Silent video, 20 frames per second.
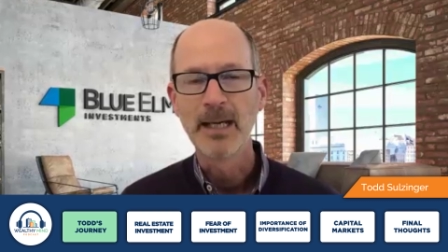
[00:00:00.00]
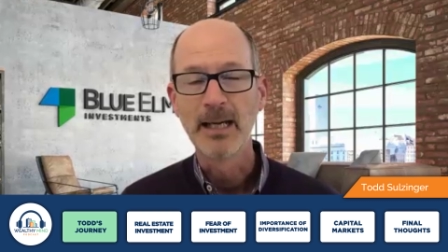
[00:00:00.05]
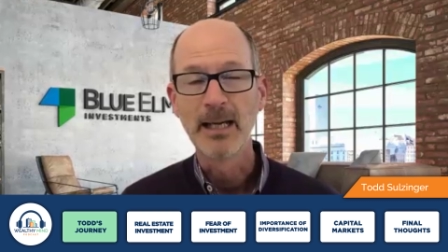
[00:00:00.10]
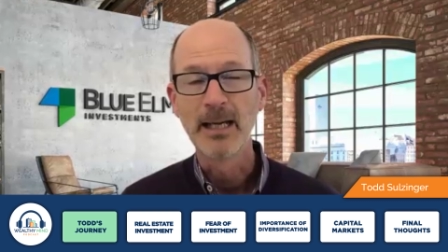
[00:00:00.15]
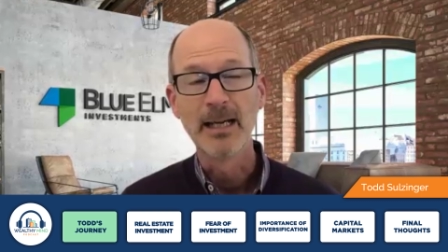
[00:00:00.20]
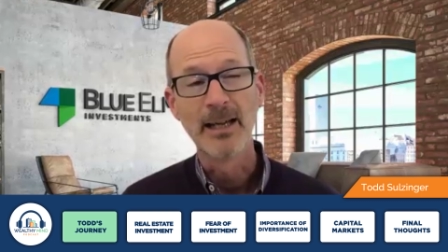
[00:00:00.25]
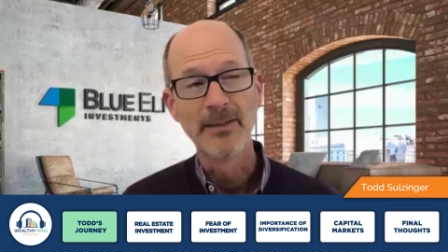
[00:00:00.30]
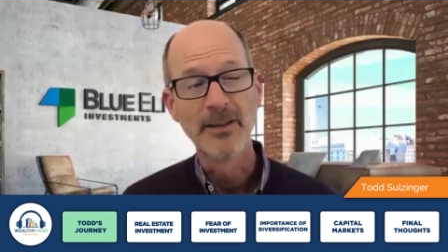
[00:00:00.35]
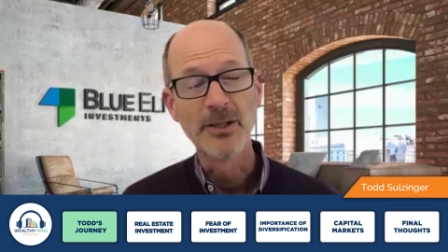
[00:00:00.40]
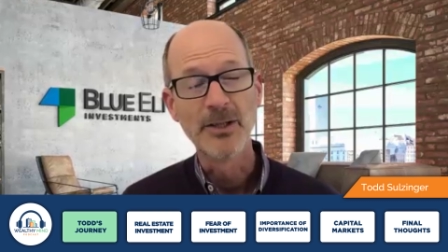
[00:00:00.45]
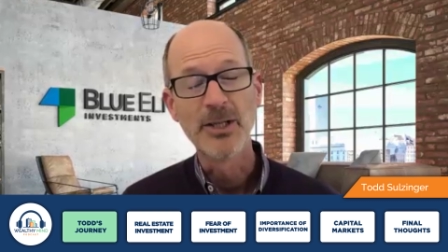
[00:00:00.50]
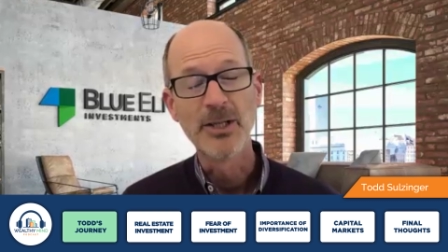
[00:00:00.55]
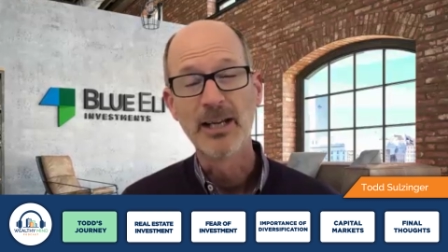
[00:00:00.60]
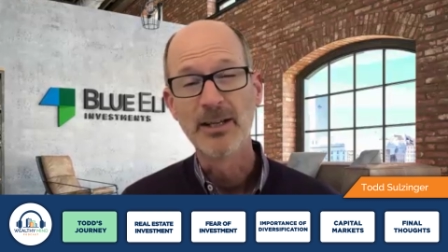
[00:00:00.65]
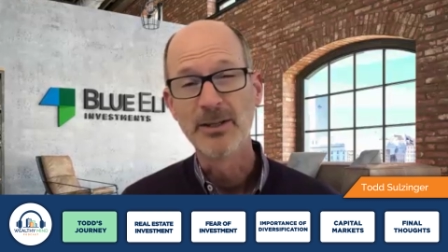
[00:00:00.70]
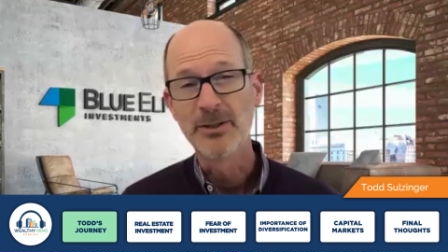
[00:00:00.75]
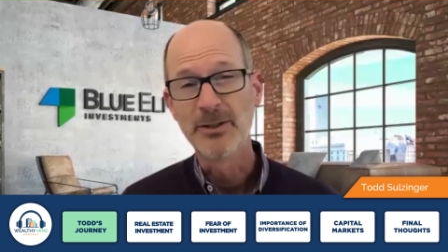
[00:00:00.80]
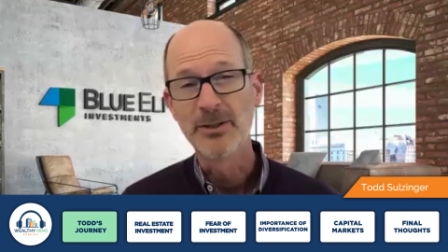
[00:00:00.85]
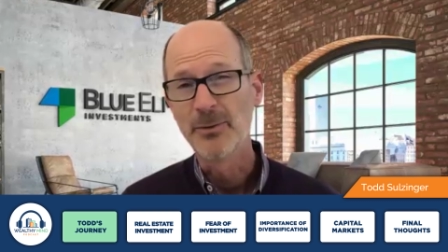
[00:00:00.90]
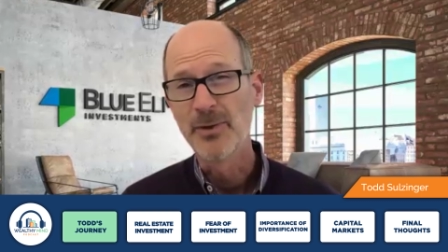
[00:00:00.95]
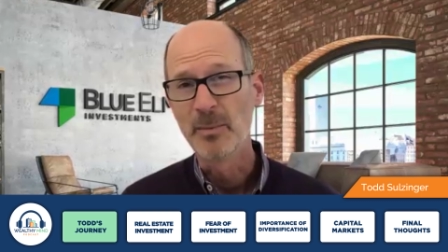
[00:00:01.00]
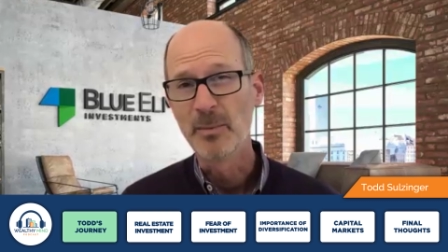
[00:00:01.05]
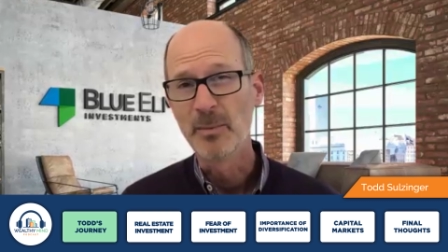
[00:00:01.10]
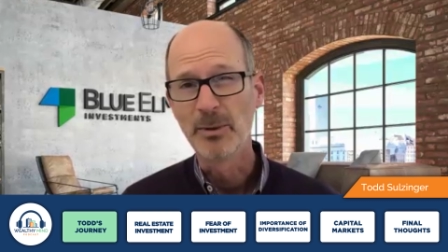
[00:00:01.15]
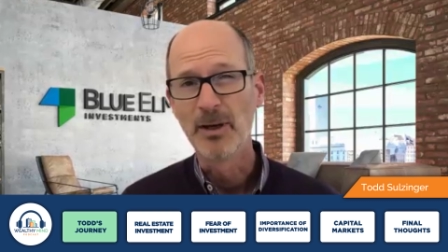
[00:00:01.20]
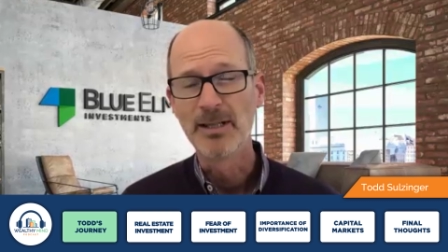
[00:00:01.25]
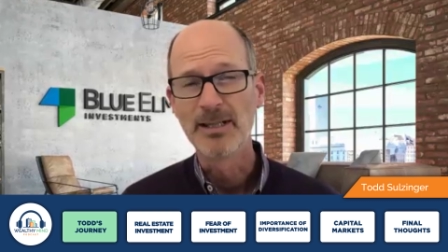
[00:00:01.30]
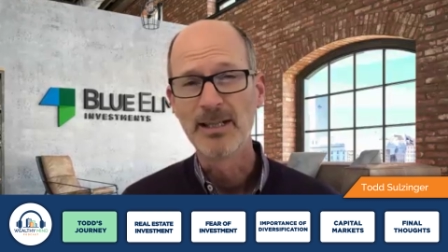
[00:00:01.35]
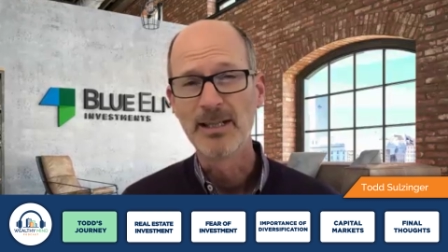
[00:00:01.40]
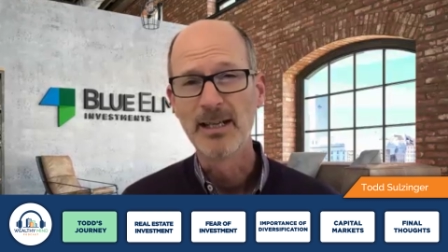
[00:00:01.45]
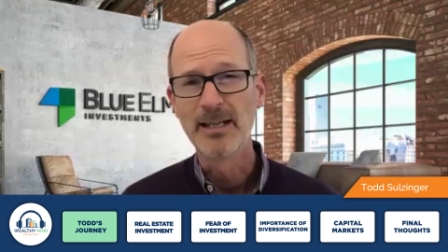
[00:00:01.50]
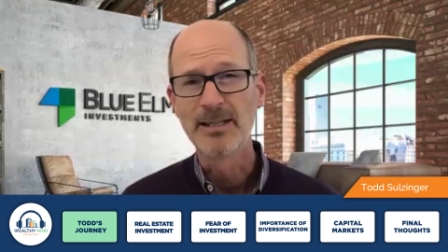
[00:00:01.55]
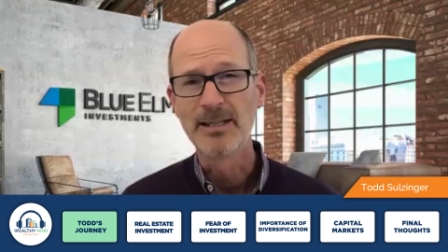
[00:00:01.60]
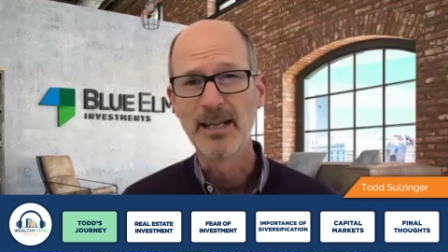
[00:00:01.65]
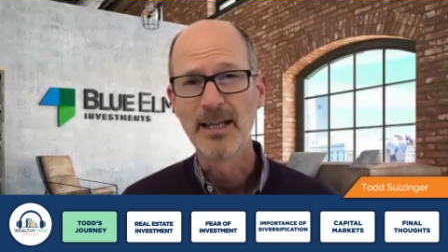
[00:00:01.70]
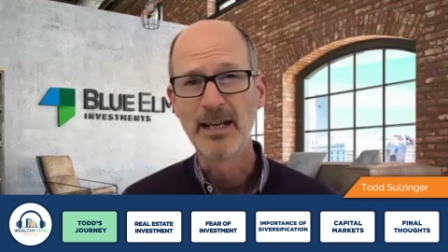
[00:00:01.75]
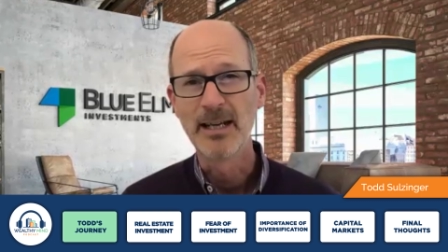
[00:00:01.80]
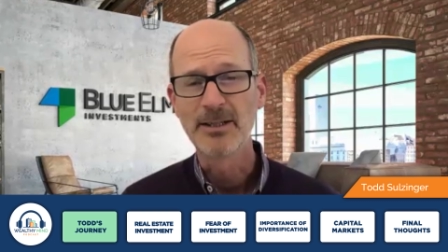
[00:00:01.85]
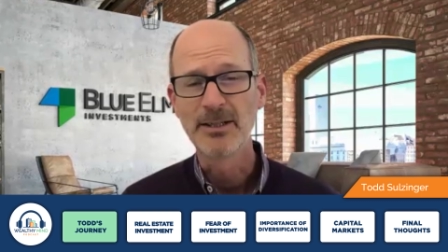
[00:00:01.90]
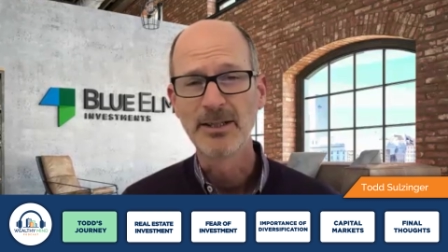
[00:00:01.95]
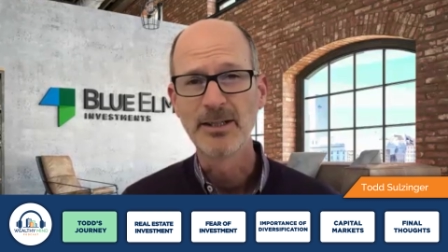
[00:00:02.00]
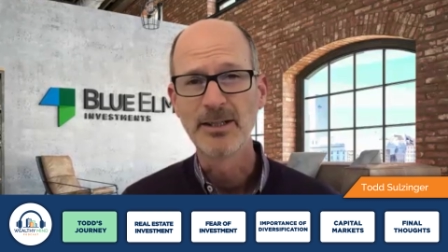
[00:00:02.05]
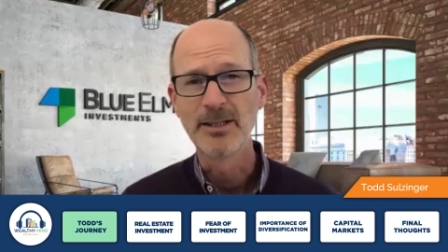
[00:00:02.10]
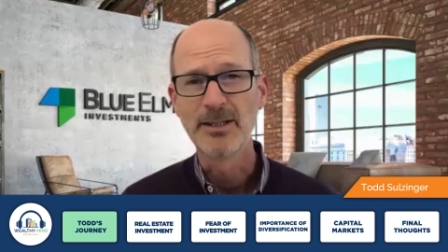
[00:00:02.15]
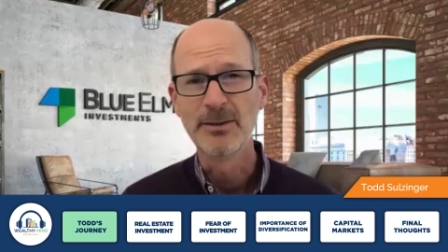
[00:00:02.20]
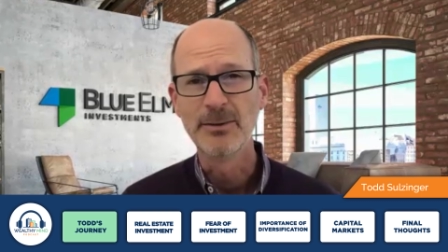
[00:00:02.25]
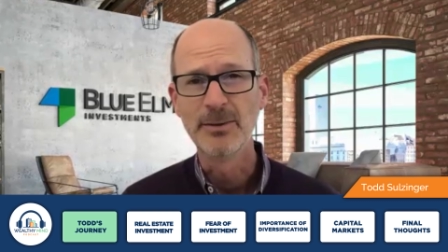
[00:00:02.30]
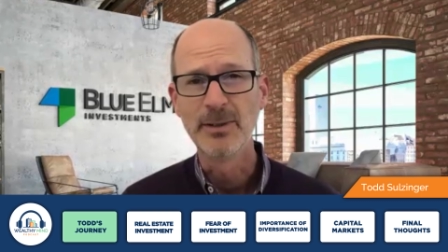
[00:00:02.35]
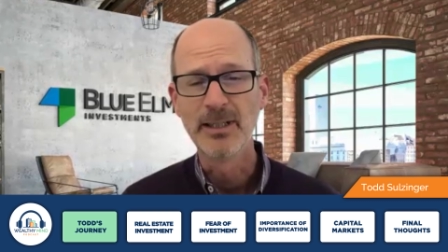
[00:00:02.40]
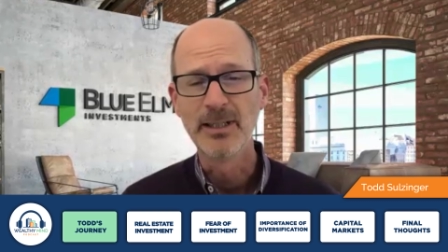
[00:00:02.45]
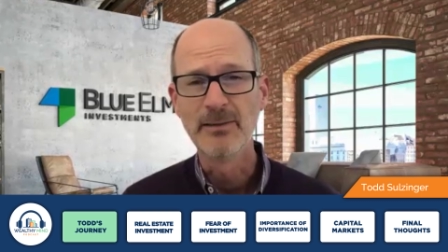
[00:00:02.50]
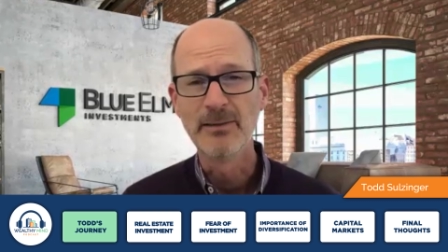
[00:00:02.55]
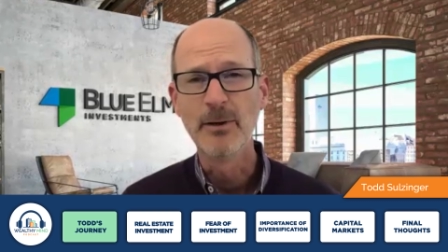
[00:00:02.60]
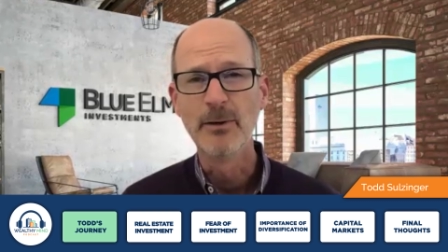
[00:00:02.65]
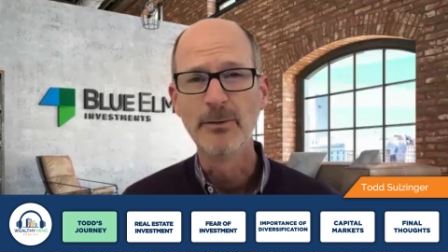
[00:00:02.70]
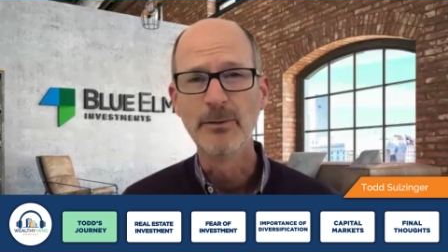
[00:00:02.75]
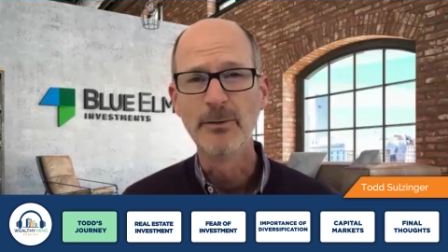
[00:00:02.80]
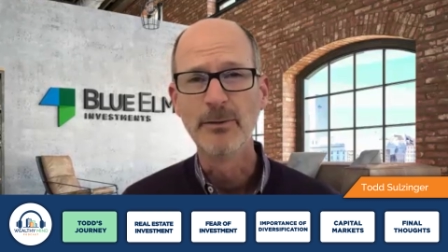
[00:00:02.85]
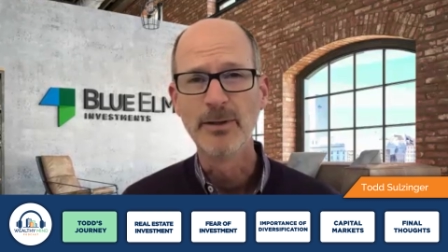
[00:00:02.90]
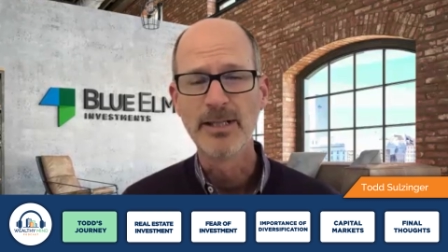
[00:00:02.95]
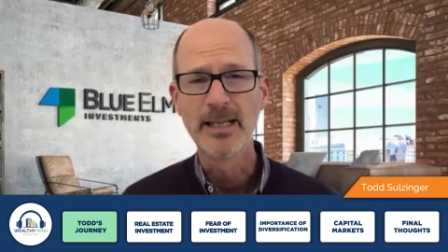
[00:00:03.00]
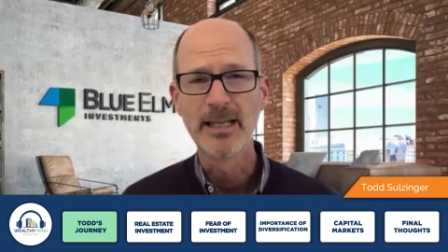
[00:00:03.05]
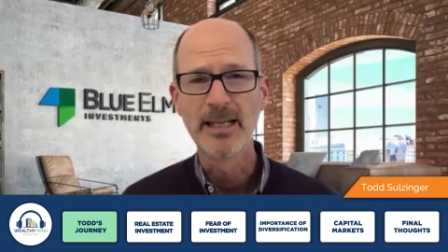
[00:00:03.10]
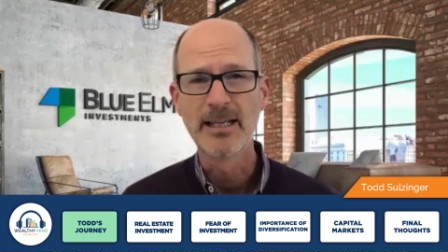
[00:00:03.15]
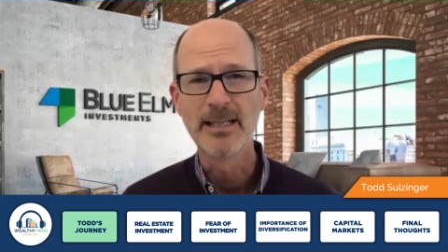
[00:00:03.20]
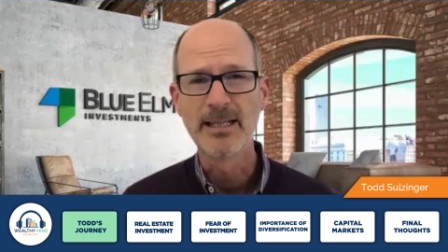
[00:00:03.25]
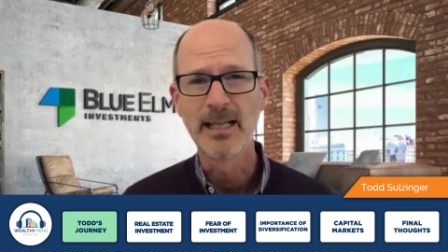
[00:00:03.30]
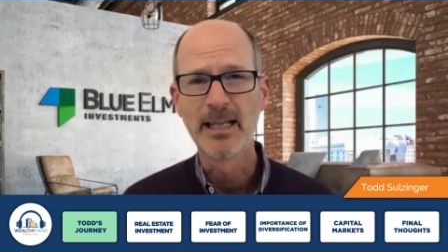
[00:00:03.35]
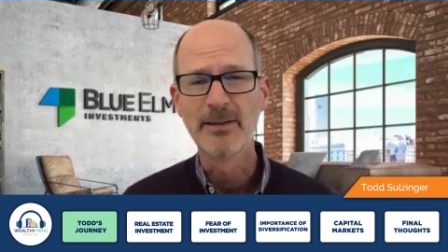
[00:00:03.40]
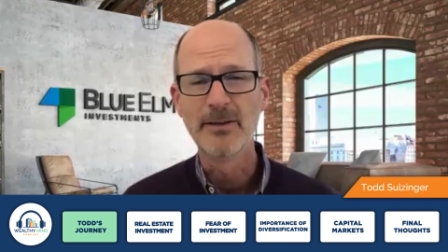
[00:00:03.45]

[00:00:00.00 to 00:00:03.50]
I had the chance through that process actually to live overseas.